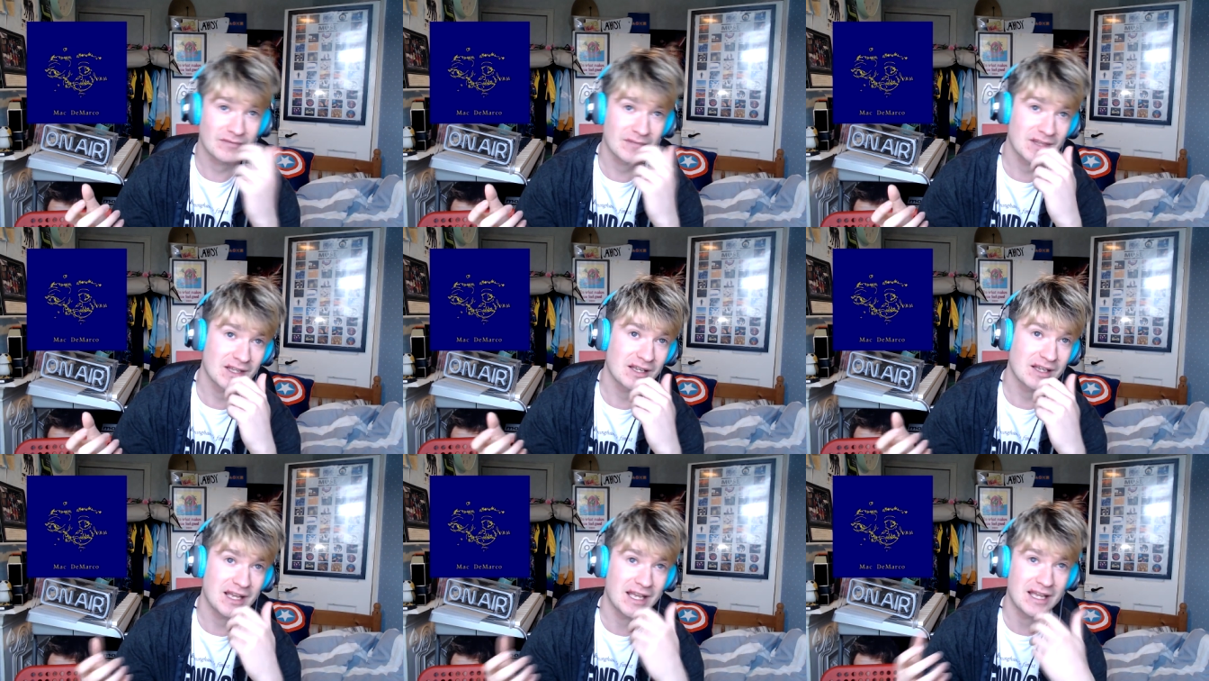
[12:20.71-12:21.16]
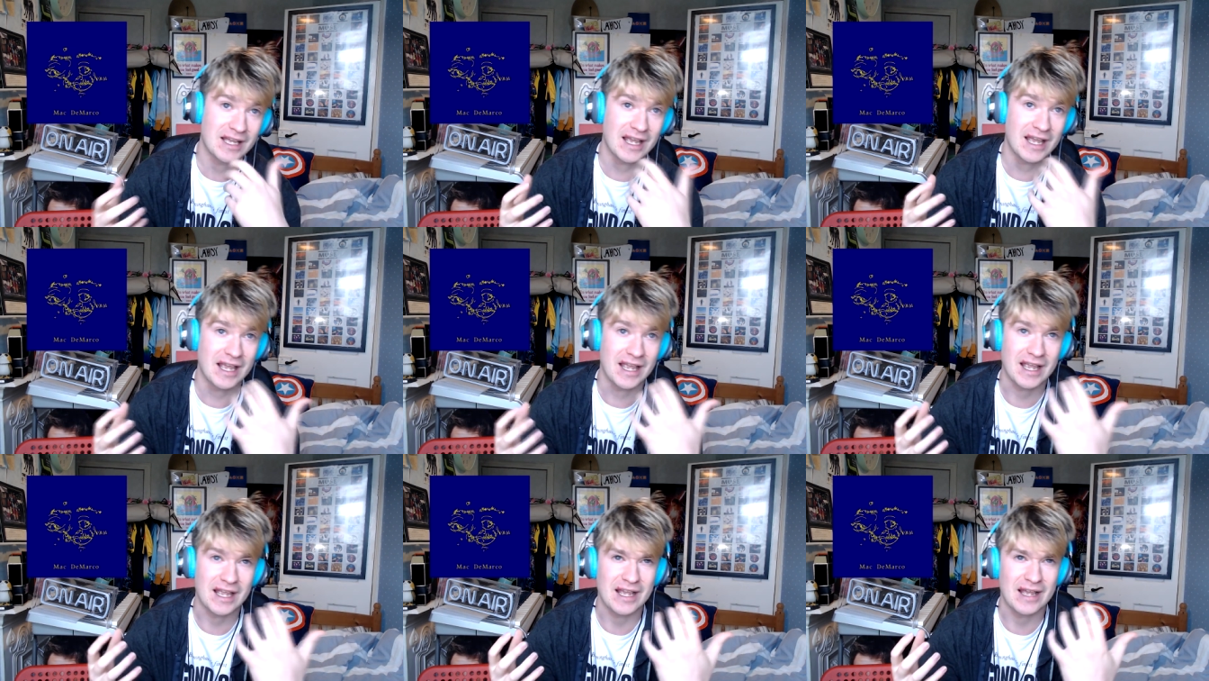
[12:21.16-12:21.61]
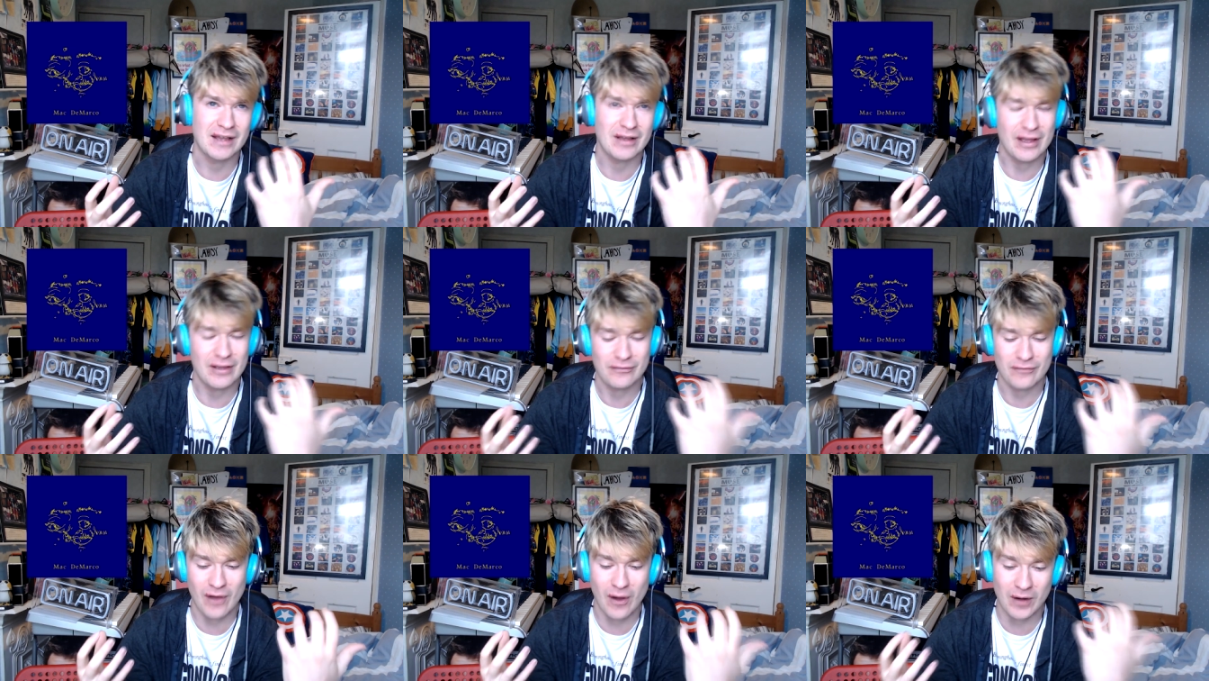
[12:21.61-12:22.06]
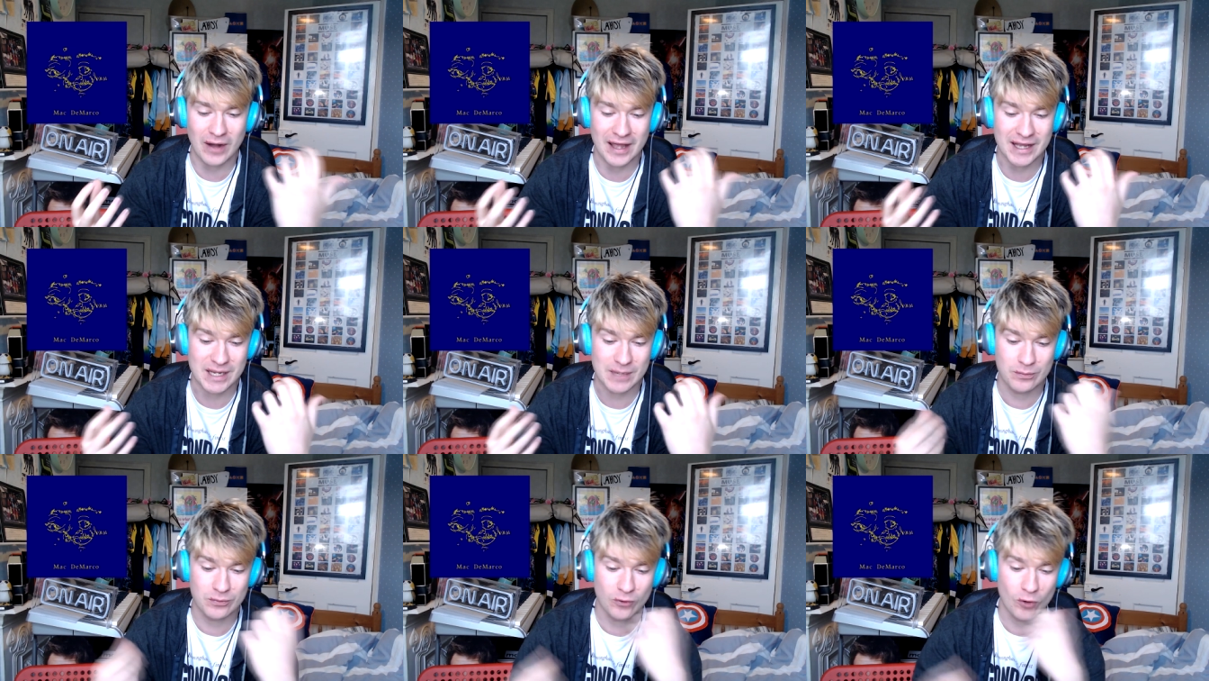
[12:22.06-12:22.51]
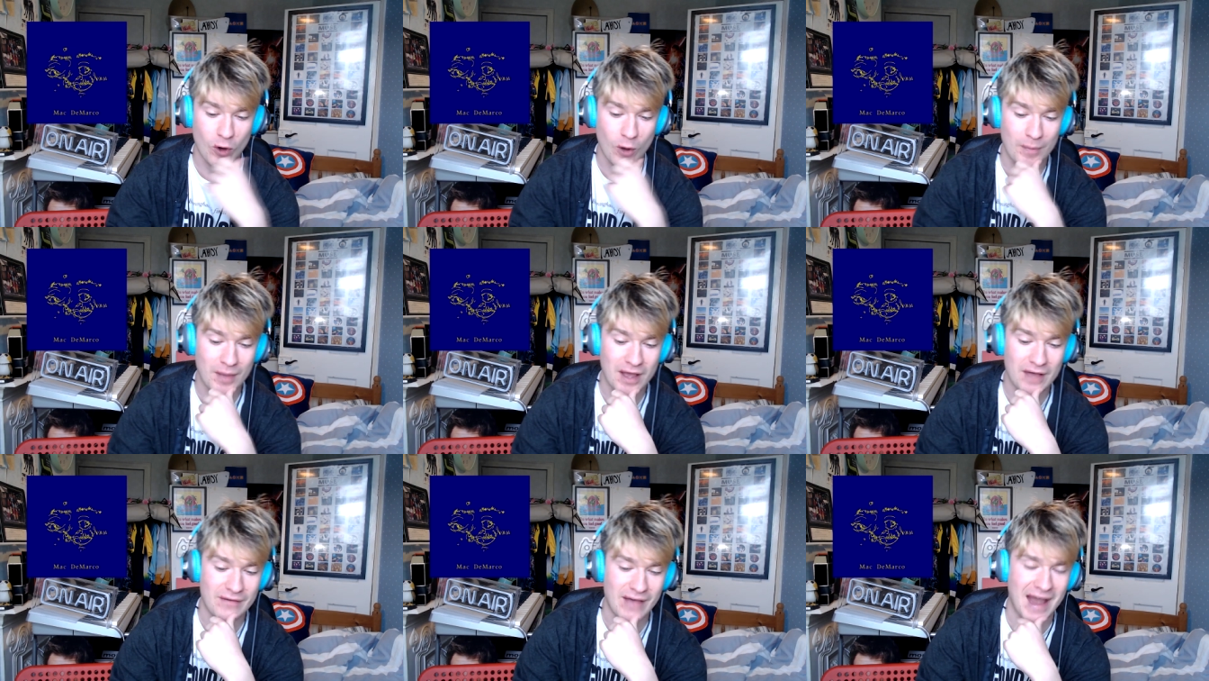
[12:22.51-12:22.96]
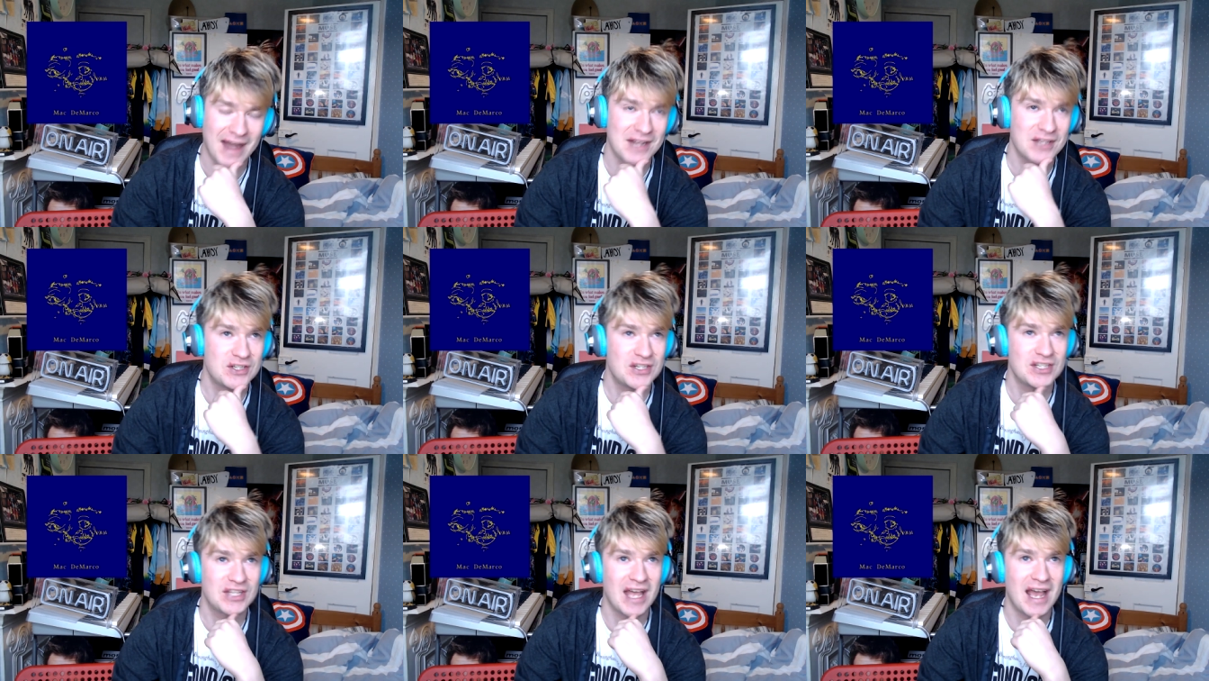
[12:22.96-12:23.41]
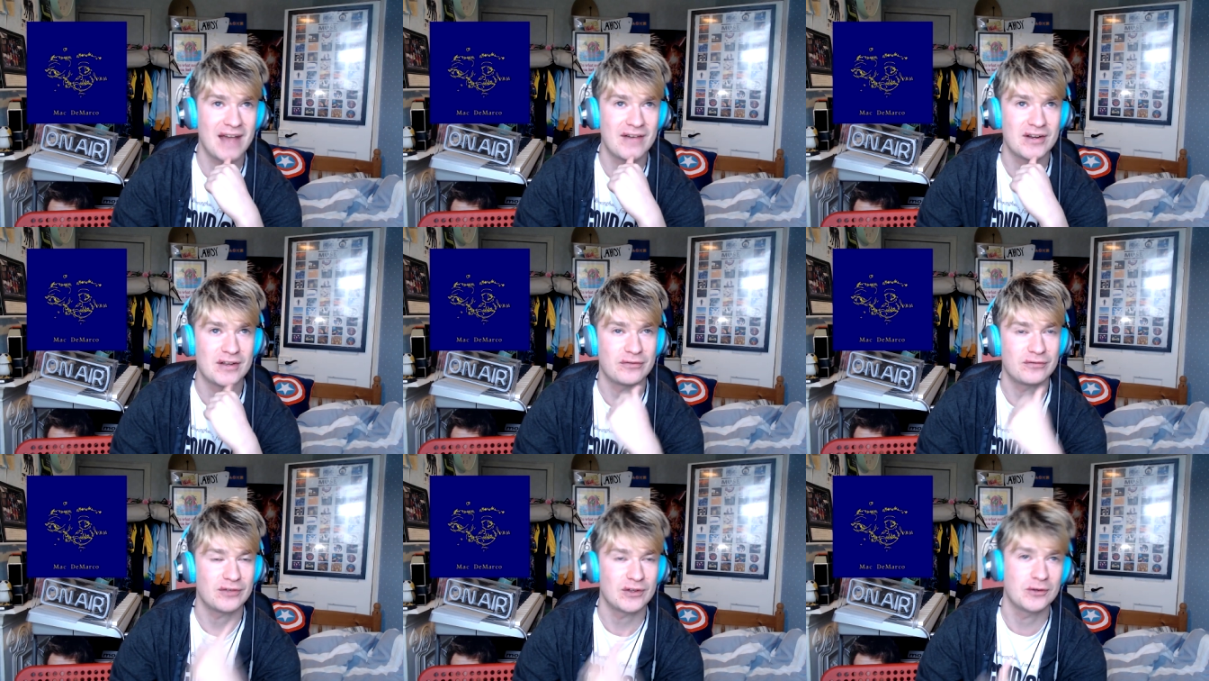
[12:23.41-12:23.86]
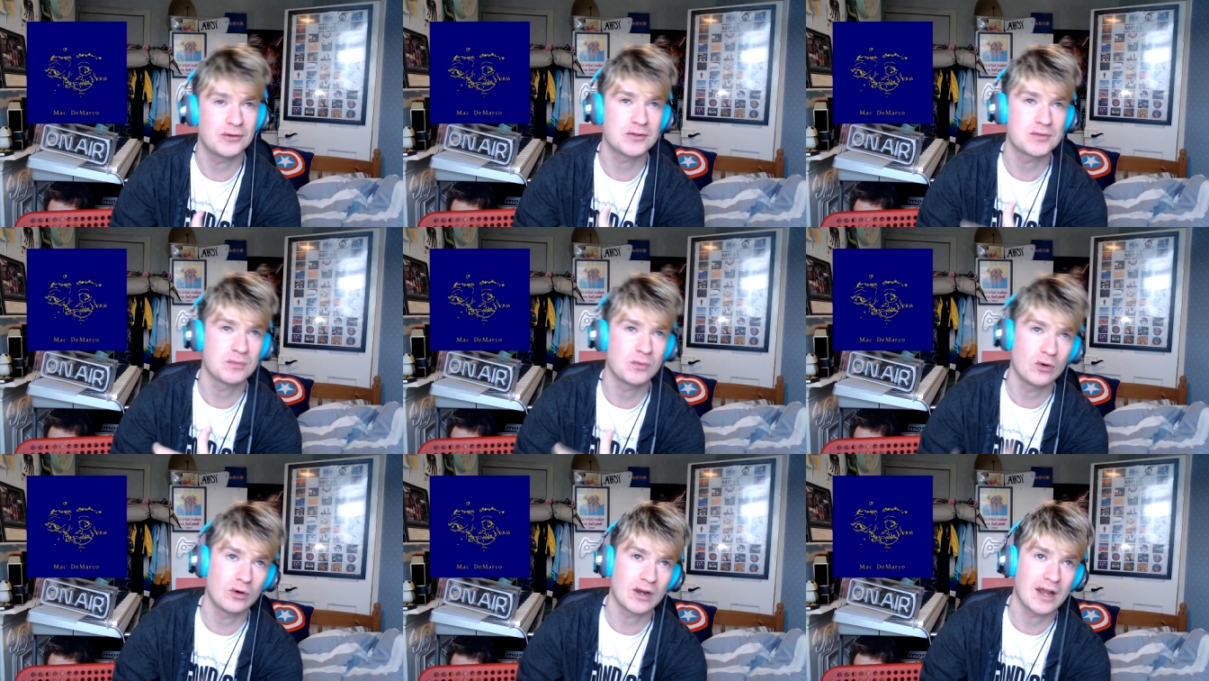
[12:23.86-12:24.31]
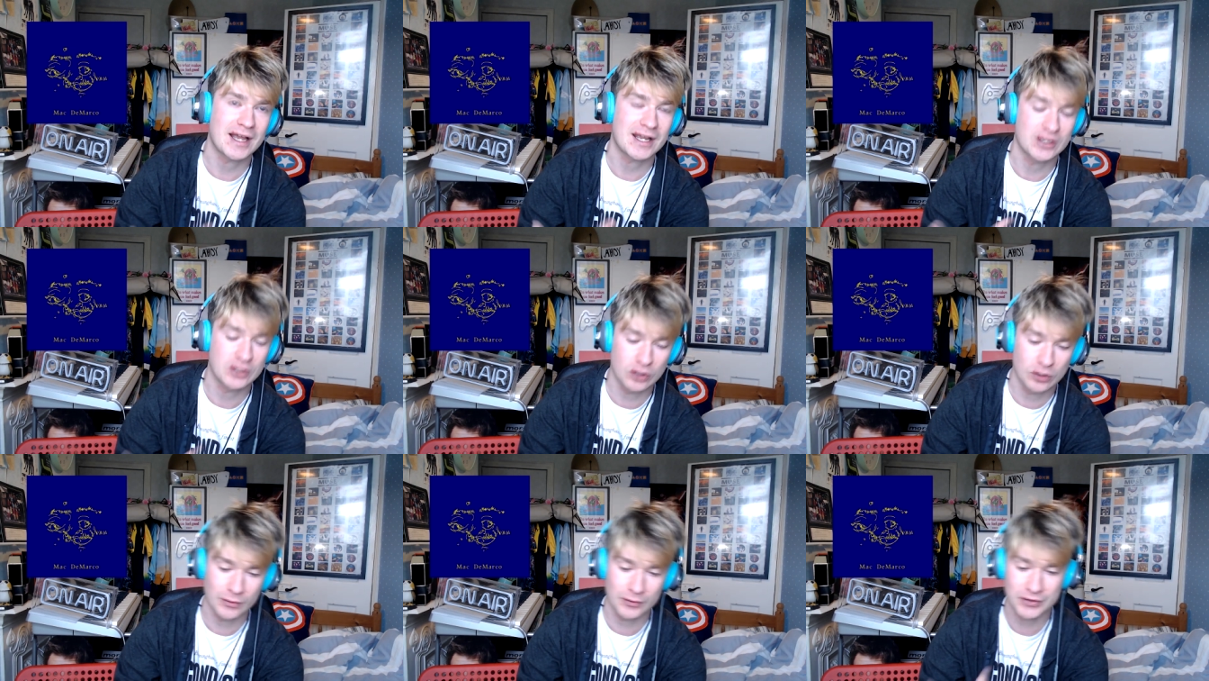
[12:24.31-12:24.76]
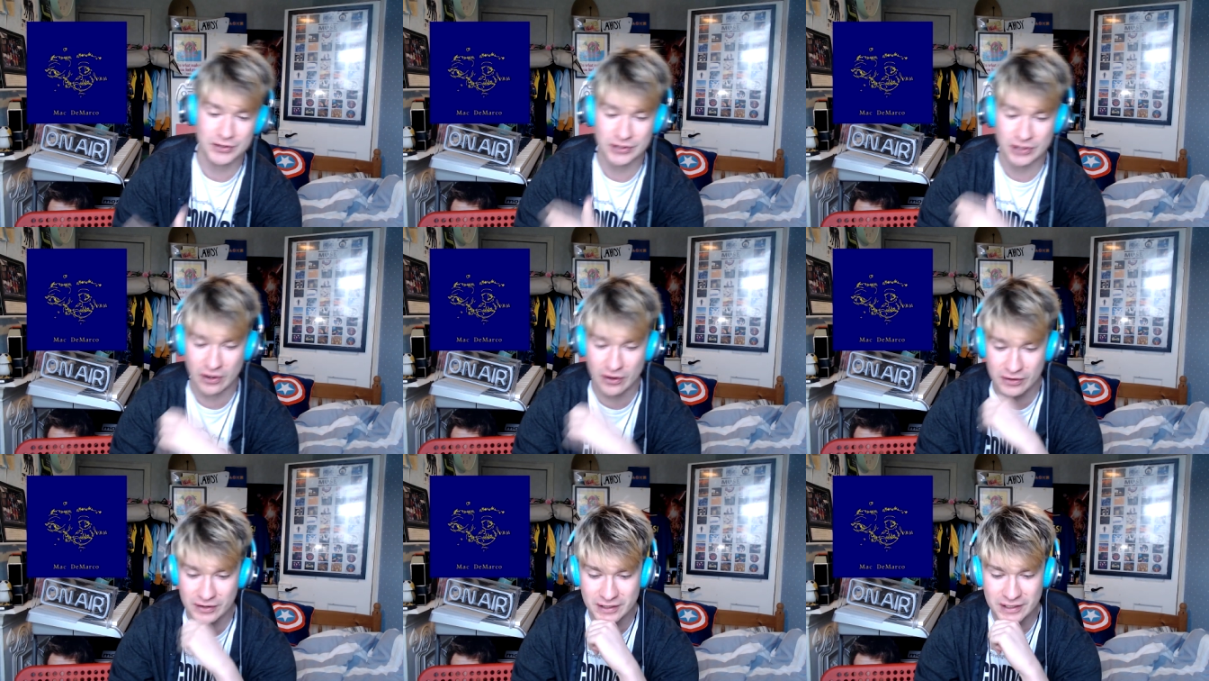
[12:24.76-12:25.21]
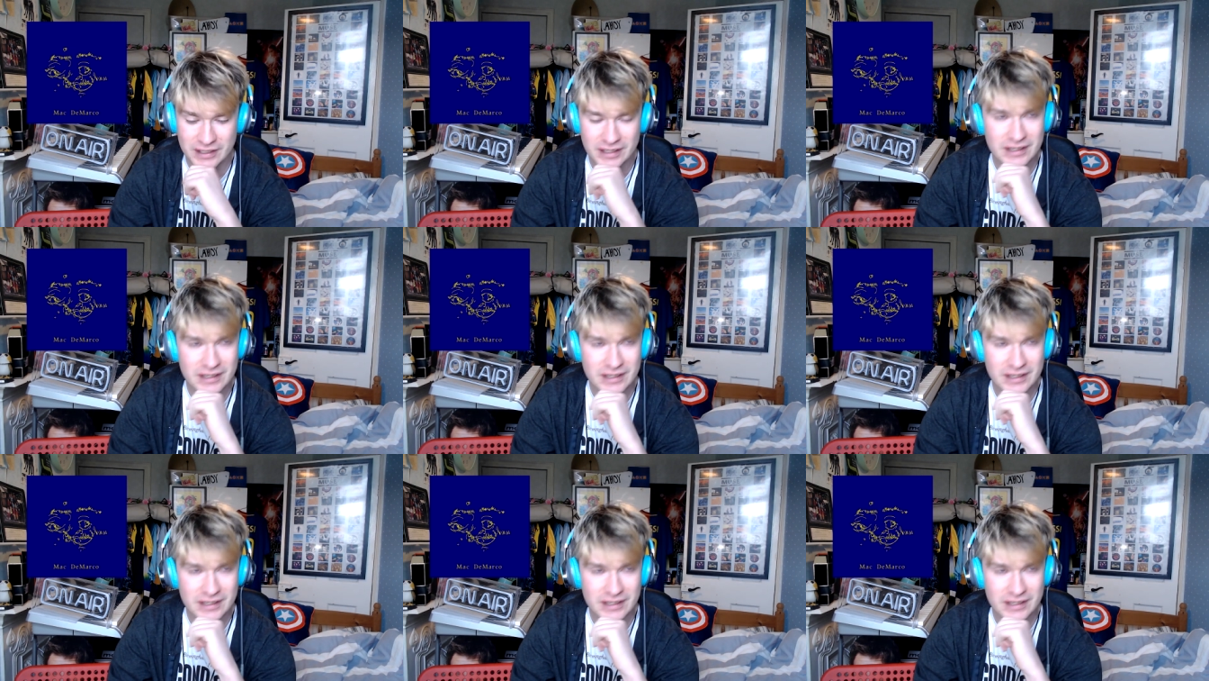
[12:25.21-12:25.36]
It felt like it brought a bit of energy there, and it feels more like a normal song.